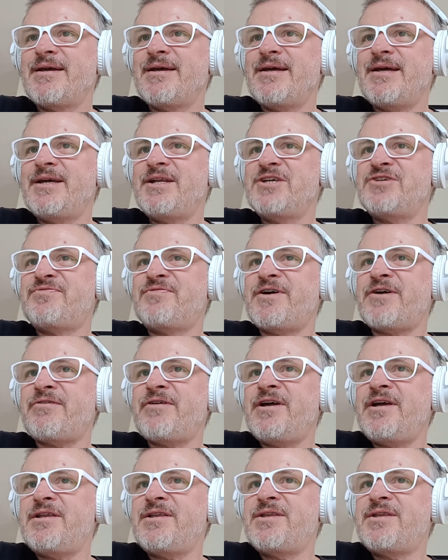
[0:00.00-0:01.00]
It is
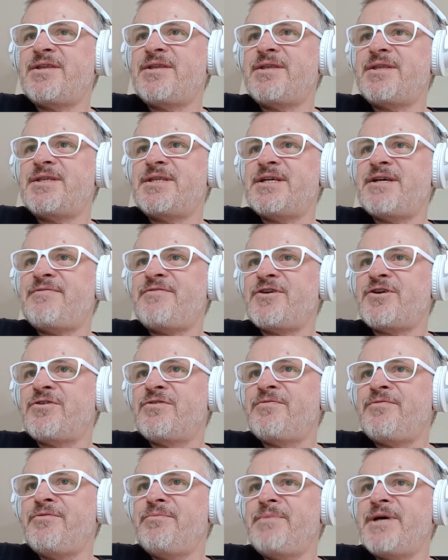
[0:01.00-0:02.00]
very
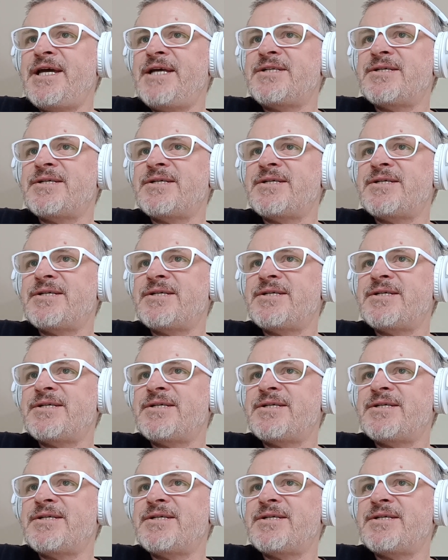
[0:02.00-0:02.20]
difficult for me